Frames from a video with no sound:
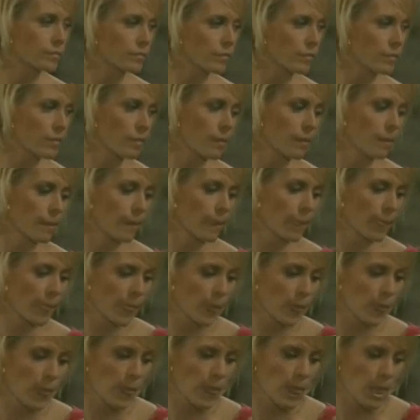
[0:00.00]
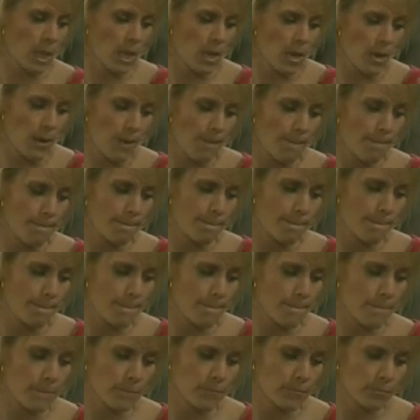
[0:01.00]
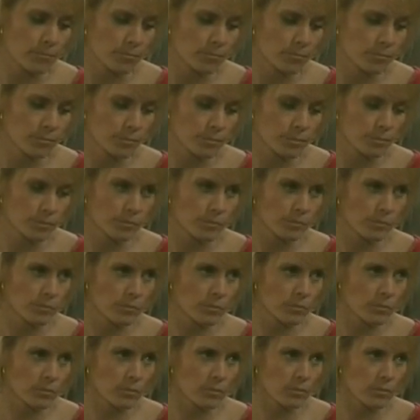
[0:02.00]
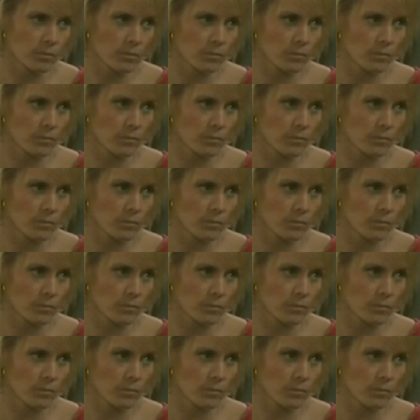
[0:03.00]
you tried to make that work, and now they're gone, and